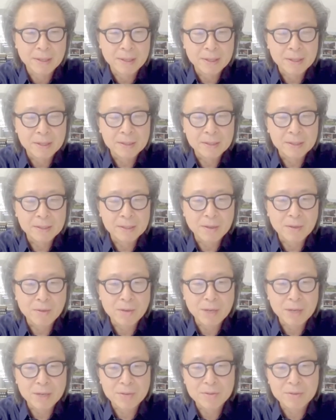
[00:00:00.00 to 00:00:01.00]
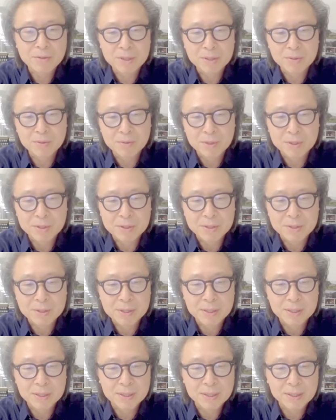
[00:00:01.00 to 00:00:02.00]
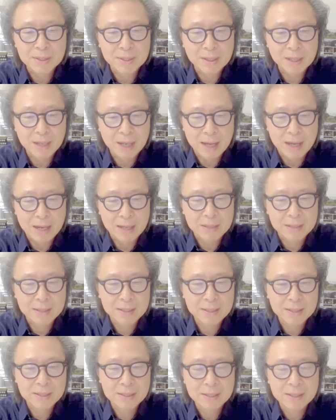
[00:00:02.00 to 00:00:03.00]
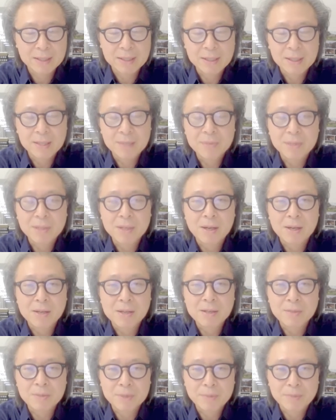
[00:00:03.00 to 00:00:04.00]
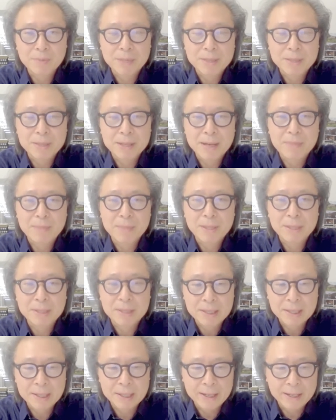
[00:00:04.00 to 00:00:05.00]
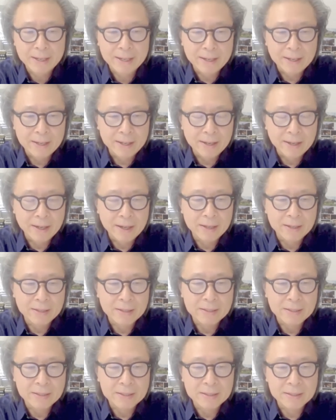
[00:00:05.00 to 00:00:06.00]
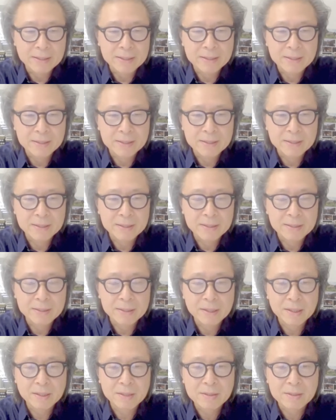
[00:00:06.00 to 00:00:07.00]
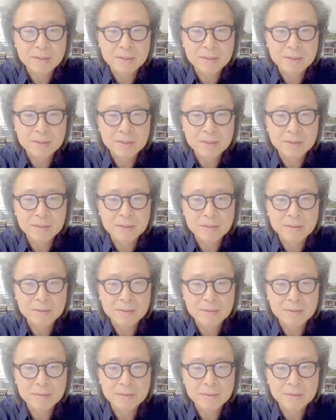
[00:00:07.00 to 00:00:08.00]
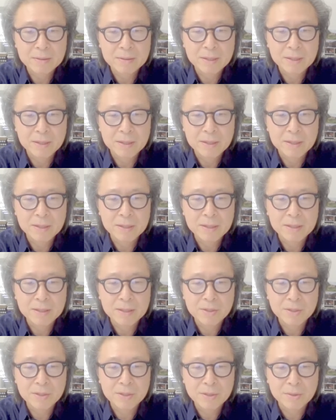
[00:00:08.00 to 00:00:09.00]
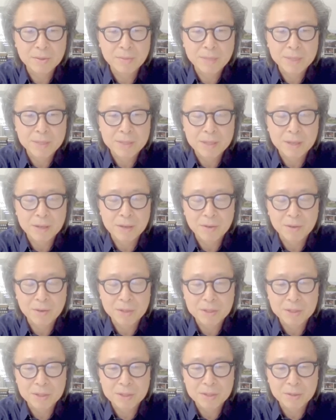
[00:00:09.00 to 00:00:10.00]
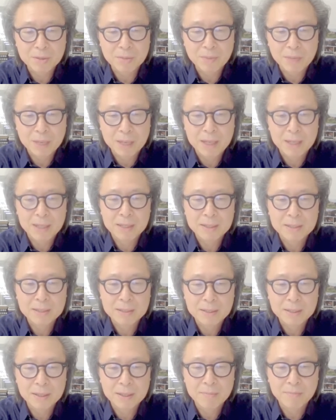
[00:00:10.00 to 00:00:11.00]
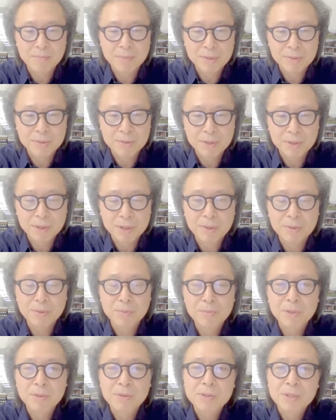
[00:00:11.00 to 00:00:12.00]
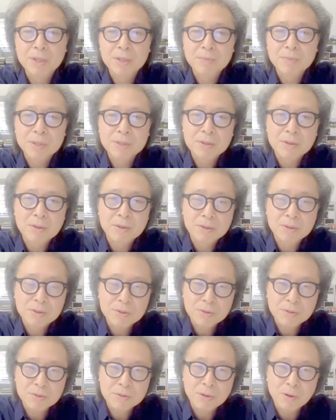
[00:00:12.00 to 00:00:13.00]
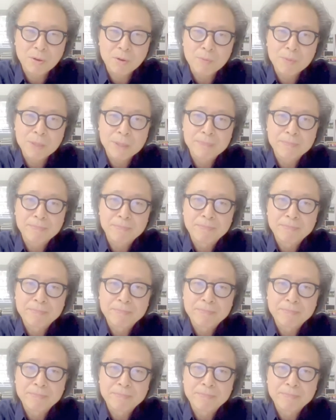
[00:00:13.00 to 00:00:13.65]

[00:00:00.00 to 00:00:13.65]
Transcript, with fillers: the whole country was uh, locked because of the pandemic. Mm. And uh, things uh, in initial, based on our initial plan, Imperial Kiln Museum is going to open